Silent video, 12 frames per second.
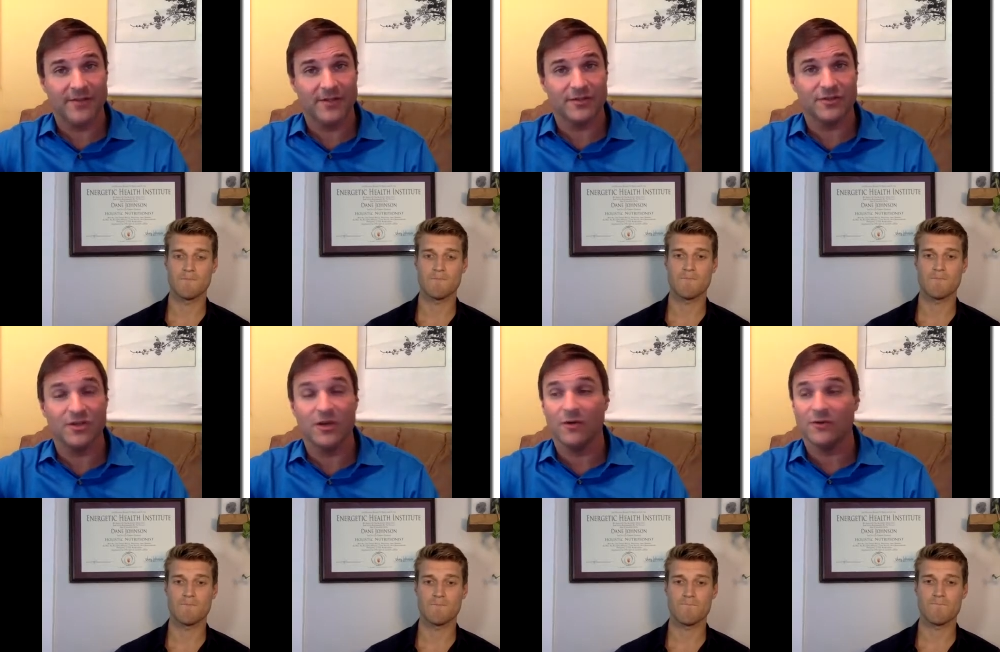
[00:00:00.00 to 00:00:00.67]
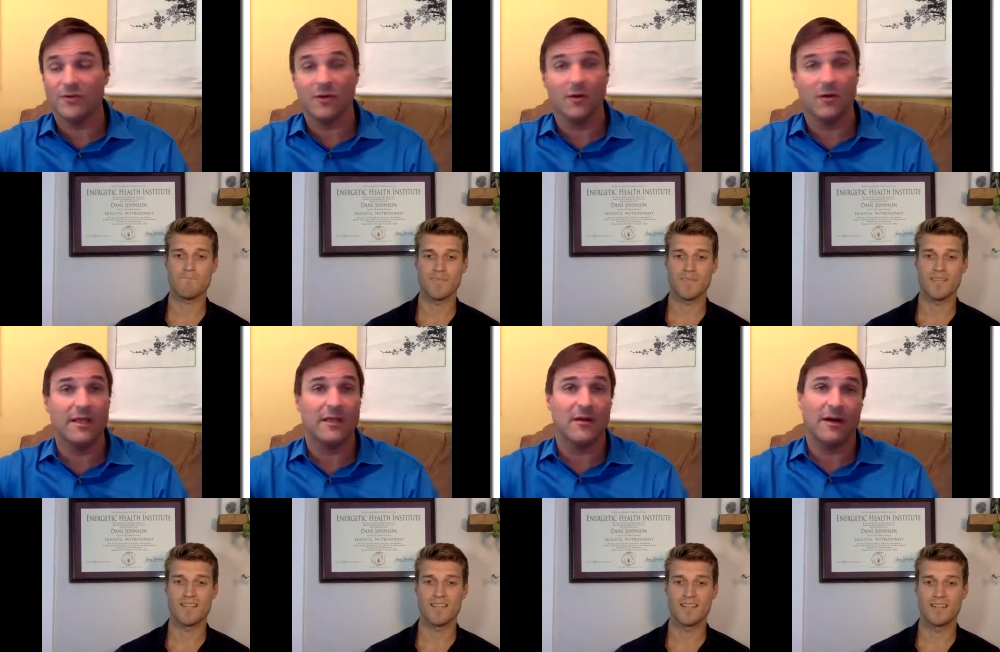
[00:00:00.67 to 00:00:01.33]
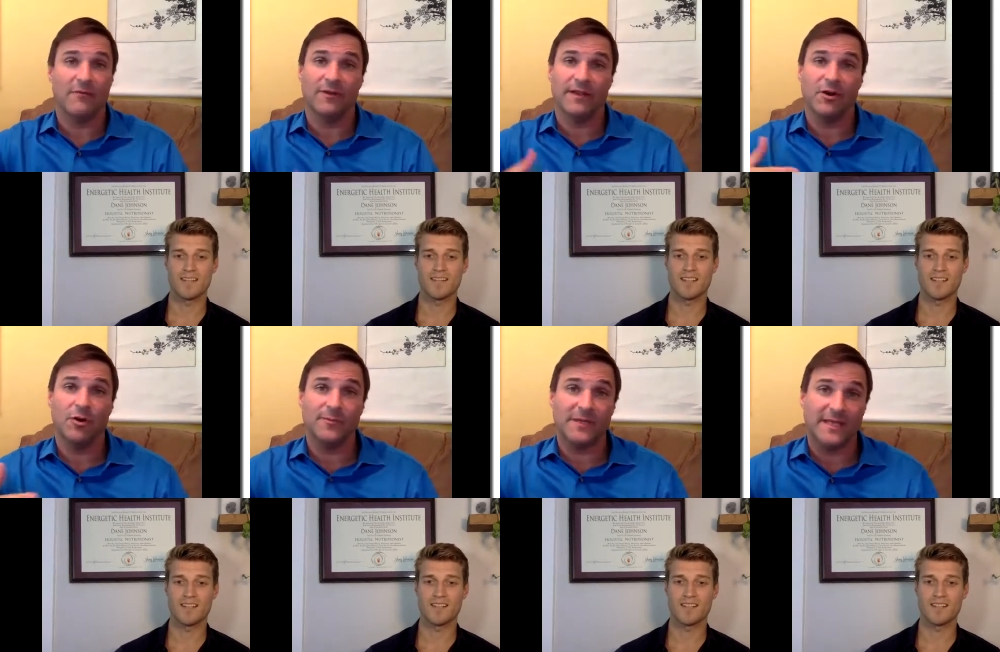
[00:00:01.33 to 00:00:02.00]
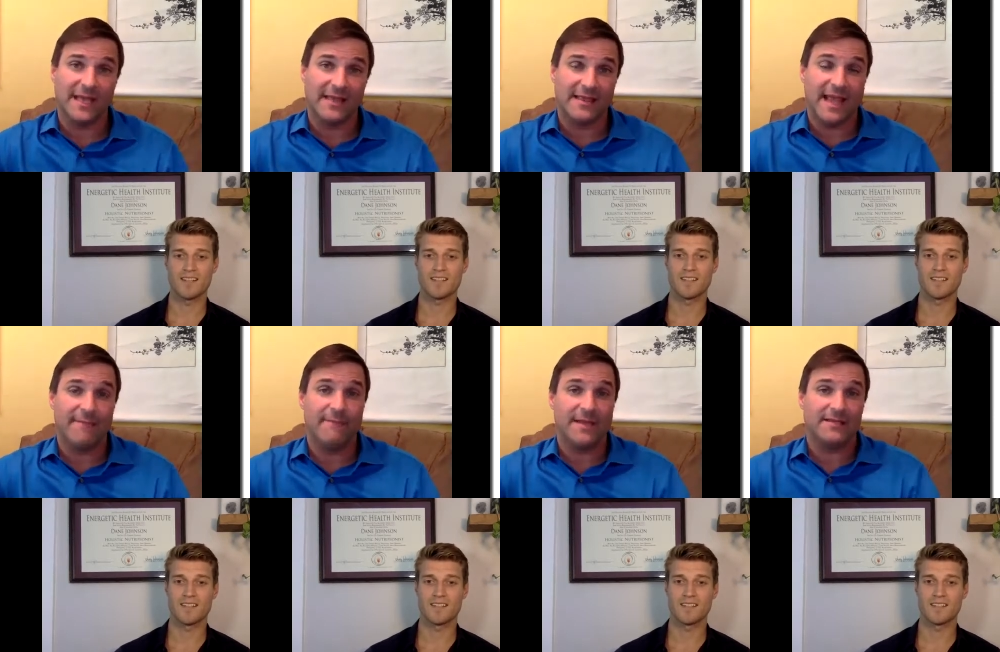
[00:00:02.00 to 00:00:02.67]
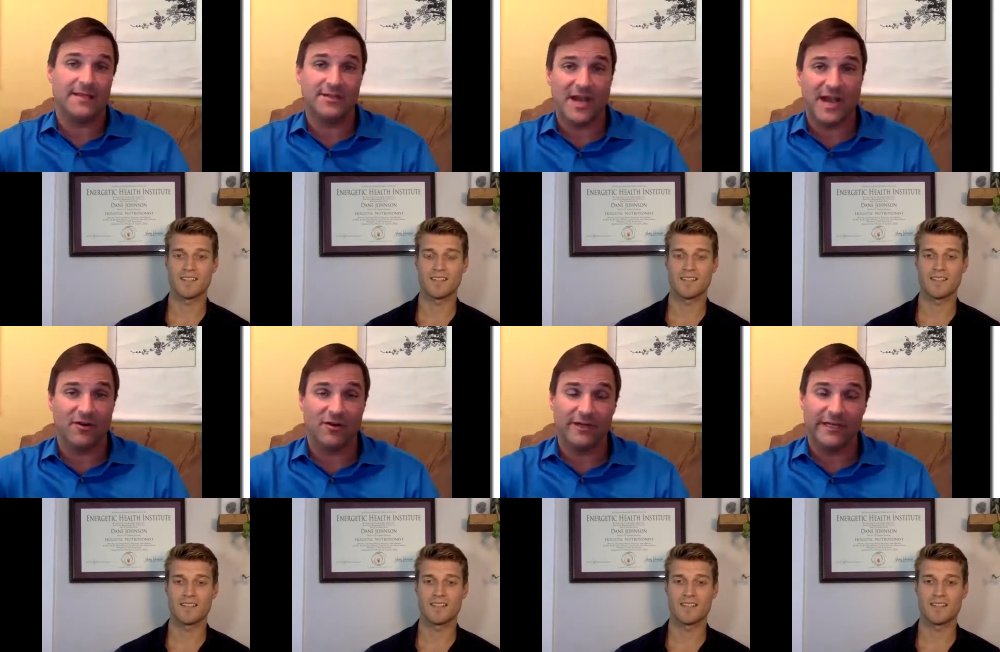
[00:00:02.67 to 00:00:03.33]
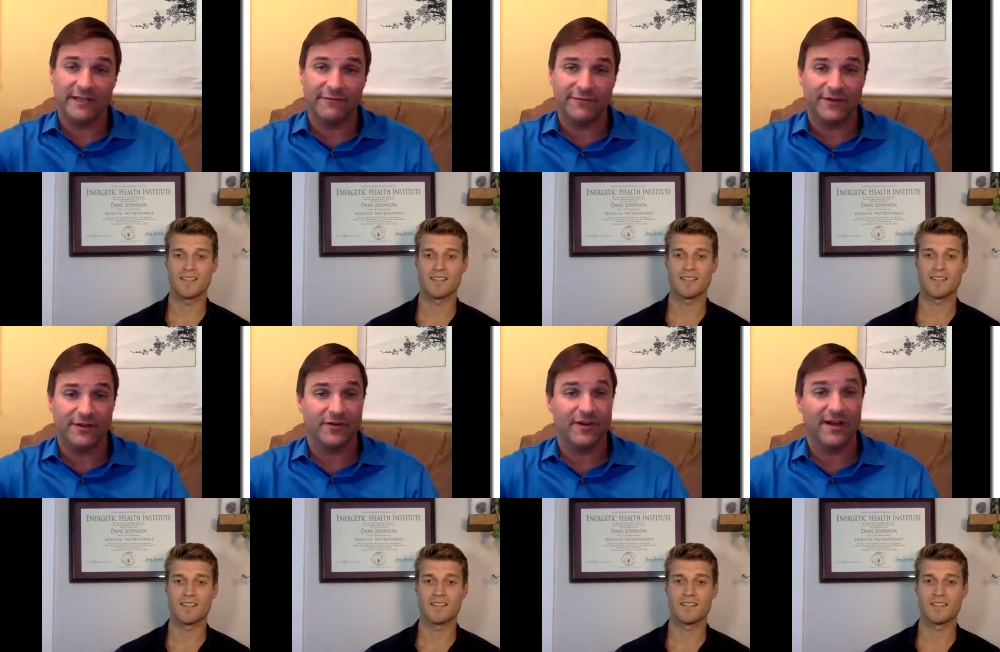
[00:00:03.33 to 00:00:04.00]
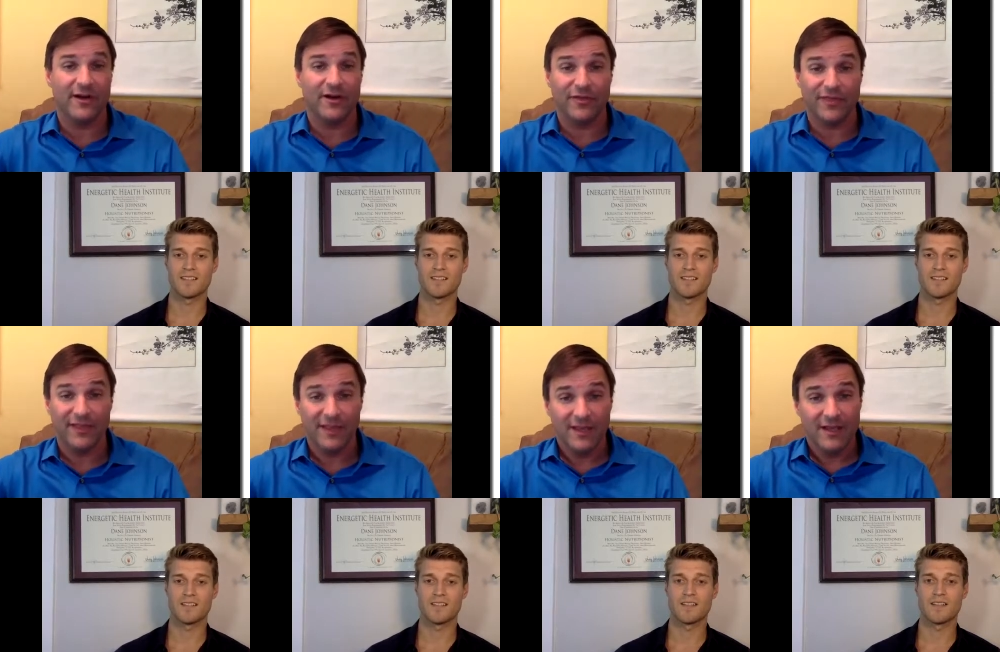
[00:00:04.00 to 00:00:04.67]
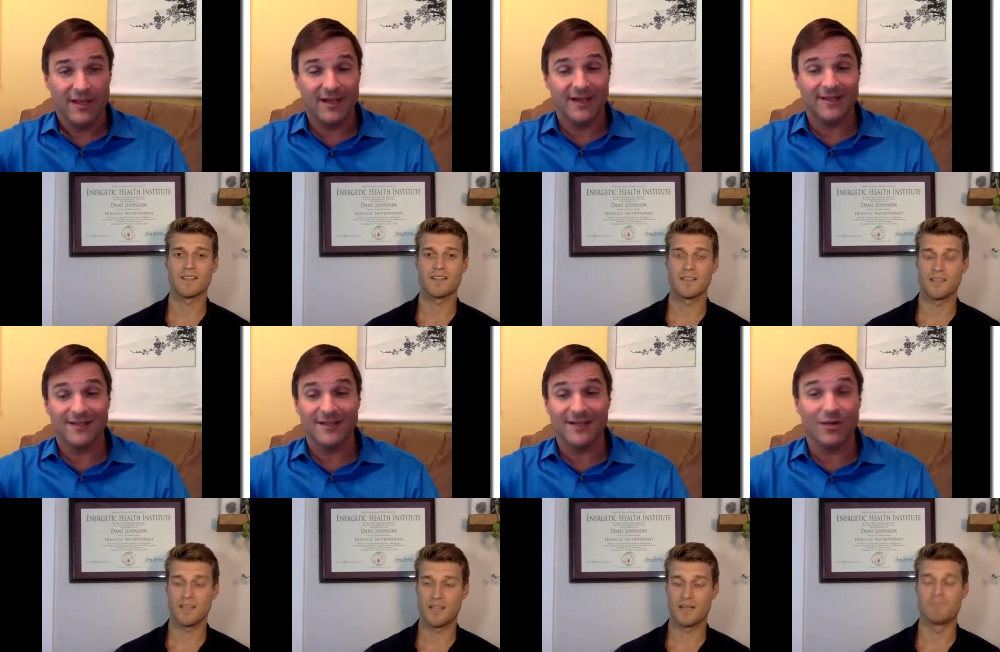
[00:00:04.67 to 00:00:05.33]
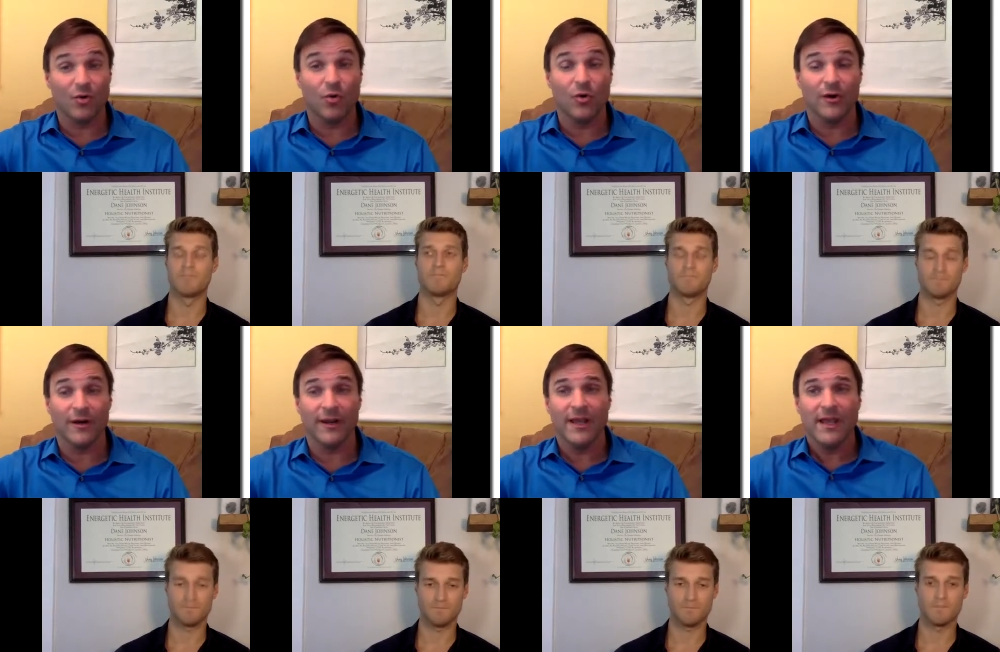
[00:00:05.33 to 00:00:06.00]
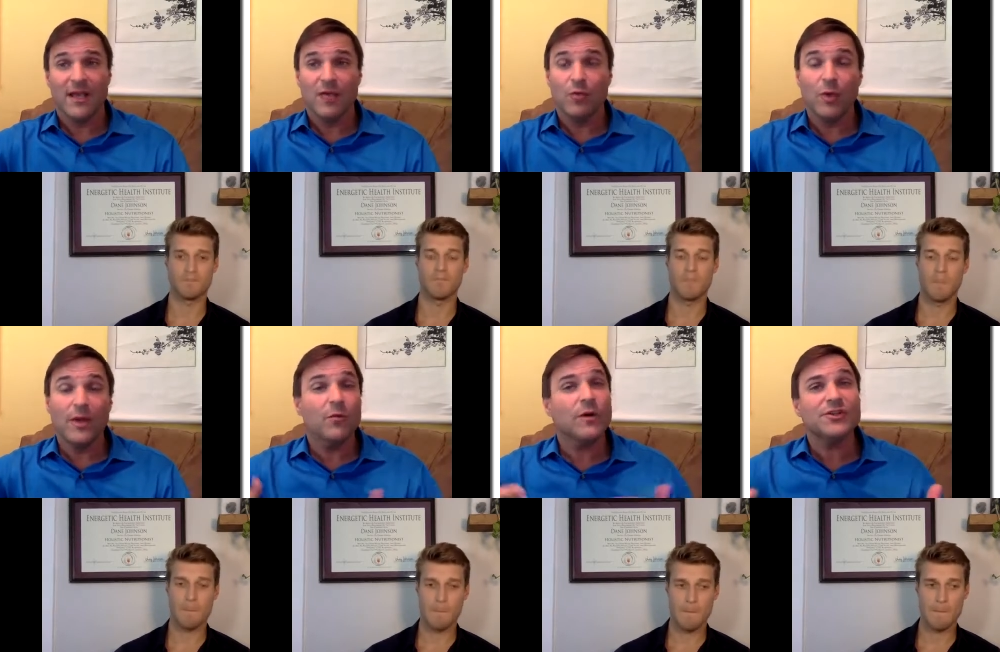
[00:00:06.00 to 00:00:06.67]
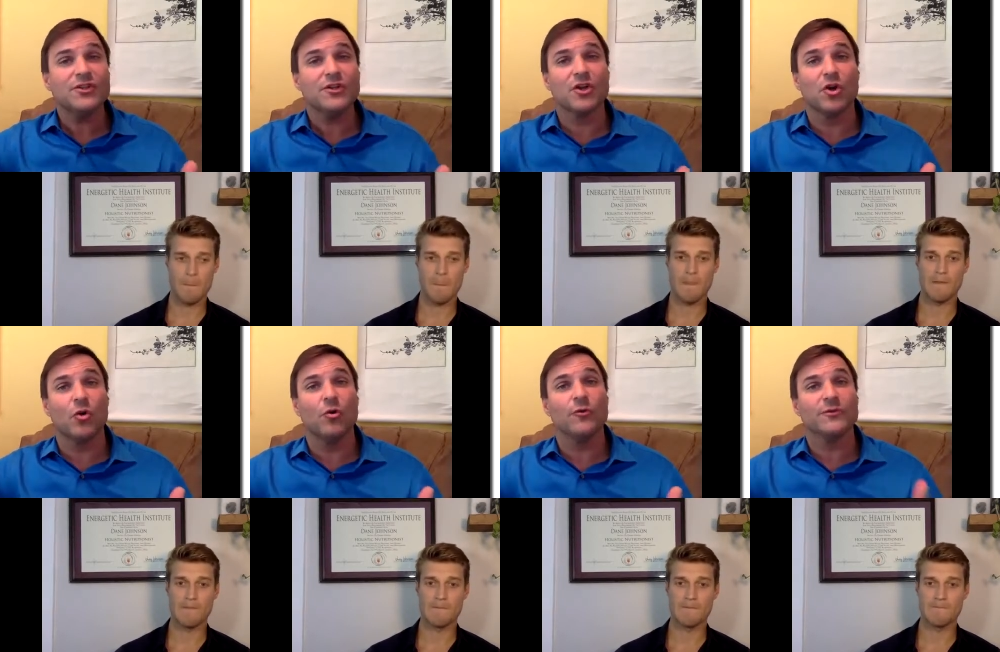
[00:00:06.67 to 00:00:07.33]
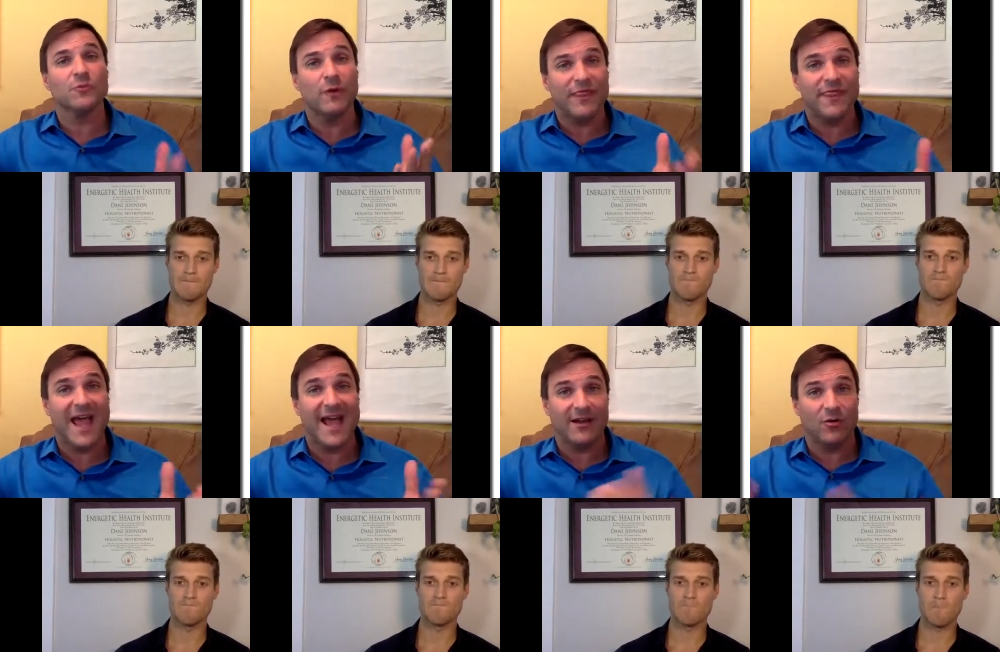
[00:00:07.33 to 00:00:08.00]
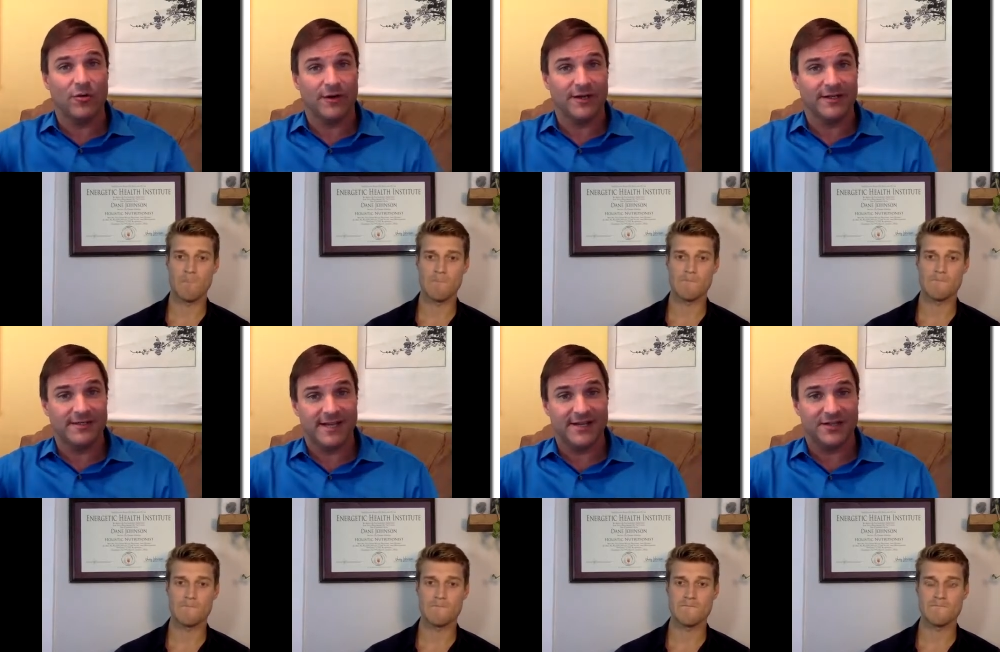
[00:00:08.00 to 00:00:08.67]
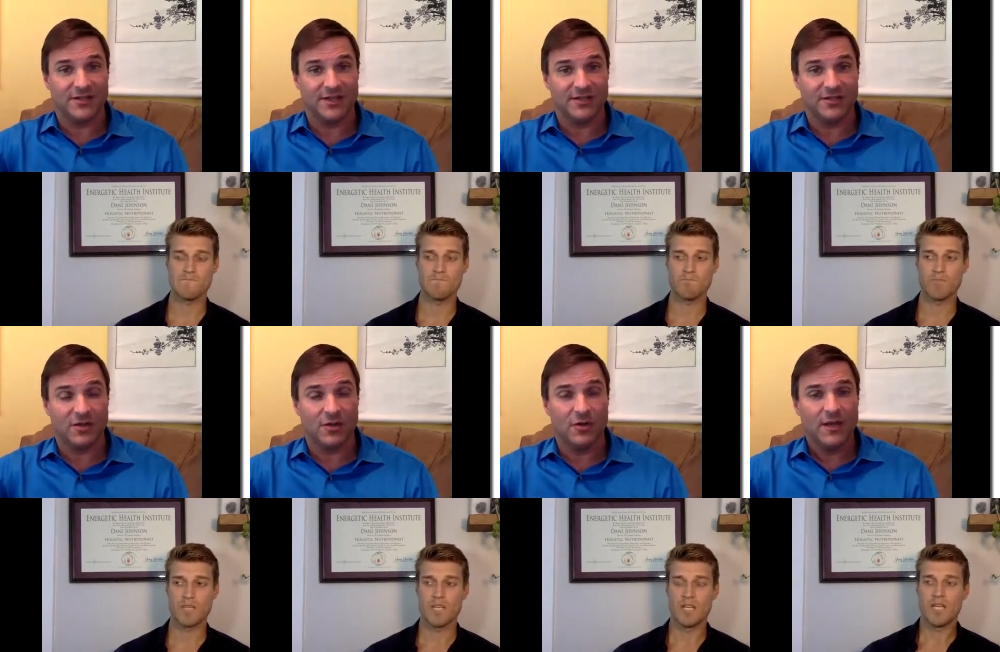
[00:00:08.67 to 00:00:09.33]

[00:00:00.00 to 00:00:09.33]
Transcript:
Speaker 1: to the show. So, you know, I really hope to get that message out on efundyourhealth.org. Uh, what, what's your goals with that organization? So,